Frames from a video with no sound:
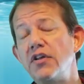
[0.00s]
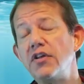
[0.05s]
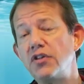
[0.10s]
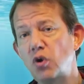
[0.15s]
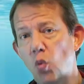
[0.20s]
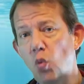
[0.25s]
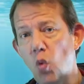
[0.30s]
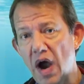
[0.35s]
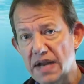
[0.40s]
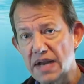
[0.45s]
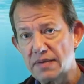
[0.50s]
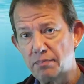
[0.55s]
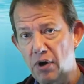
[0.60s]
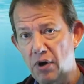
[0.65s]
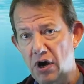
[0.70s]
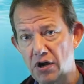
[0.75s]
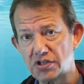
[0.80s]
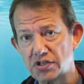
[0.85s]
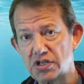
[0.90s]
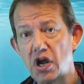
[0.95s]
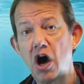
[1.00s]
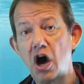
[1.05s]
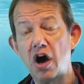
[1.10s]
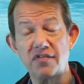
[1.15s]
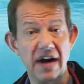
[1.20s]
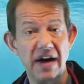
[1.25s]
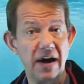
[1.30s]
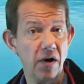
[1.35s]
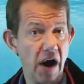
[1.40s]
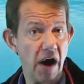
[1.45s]
the white part
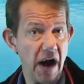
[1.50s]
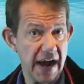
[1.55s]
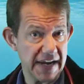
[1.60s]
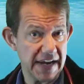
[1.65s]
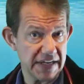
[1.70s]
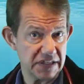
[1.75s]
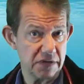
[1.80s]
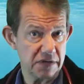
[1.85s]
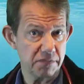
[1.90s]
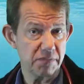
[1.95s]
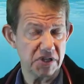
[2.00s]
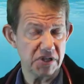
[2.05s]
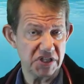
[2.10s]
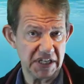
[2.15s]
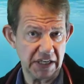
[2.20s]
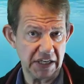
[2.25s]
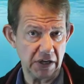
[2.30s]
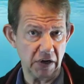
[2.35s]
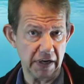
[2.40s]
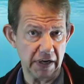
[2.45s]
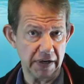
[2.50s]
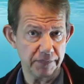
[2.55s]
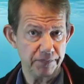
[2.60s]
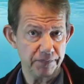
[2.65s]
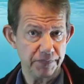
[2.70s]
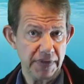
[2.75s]
of our eyes in particular.